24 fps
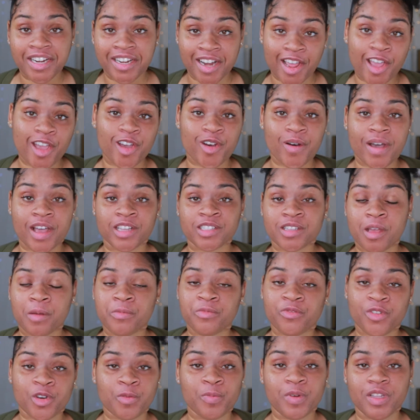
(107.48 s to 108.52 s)
now, as I'm
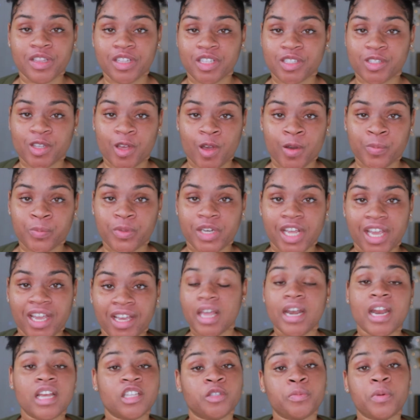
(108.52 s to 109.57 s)
filming this update,
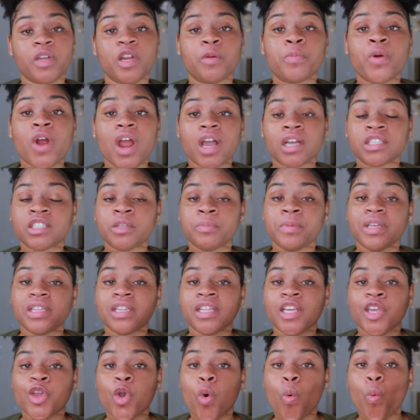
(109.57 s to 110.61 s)
it has been
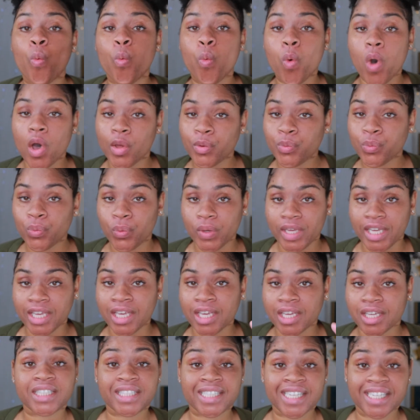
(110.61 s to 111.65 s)
approximately 1 week
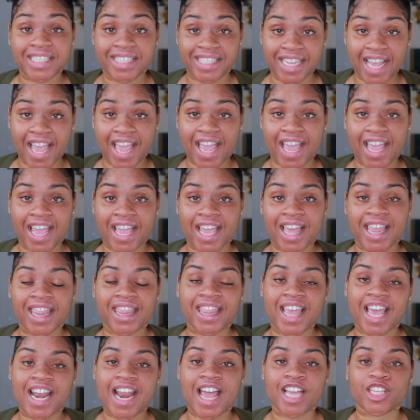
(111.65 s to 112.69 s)
today
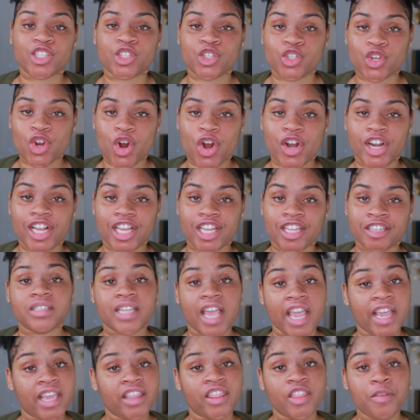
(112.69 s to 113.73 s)
that I started
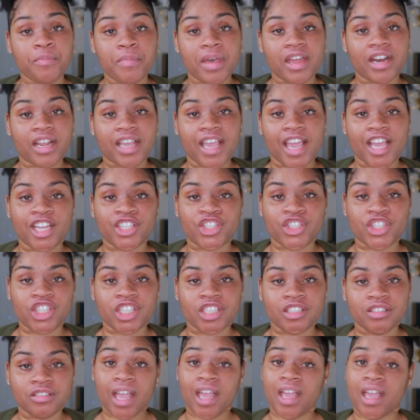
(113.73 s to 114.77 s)
taking the
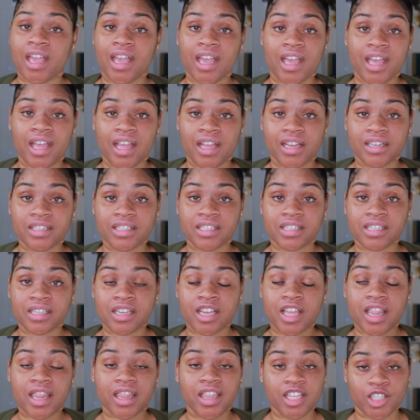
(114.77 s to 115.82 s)
medication, and
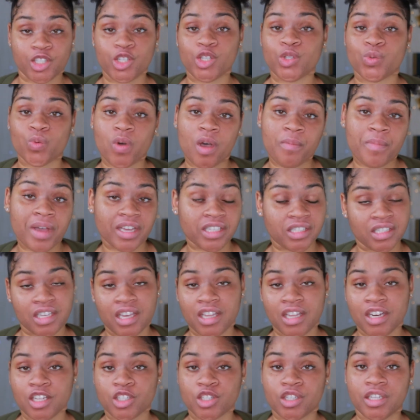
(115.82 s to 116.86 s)
this is what my
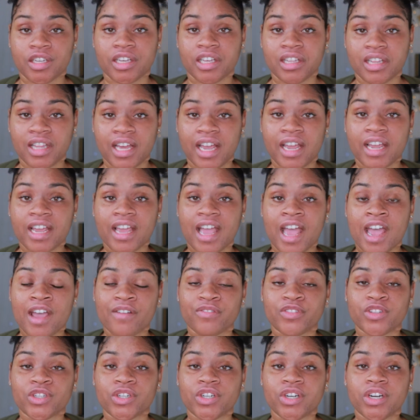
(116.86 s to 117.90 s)
skin is looking like
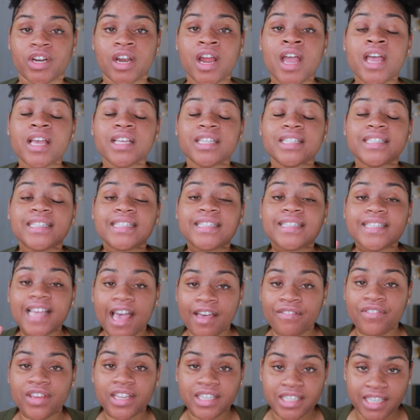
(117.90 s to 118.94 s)
after
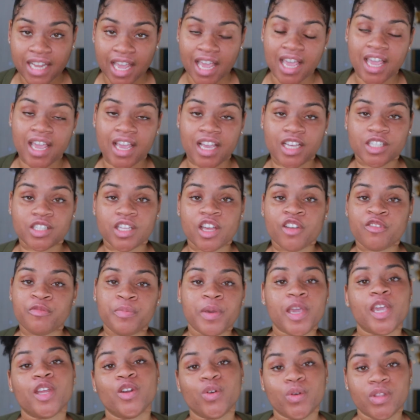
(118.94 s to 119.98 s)
7 days of
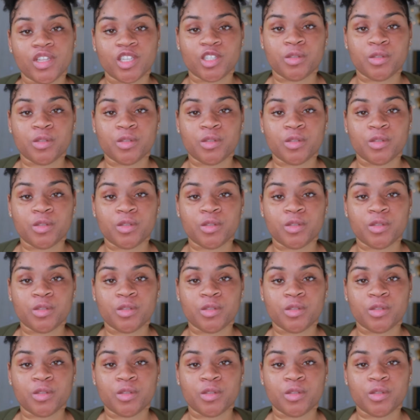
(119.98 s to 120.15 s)
being on this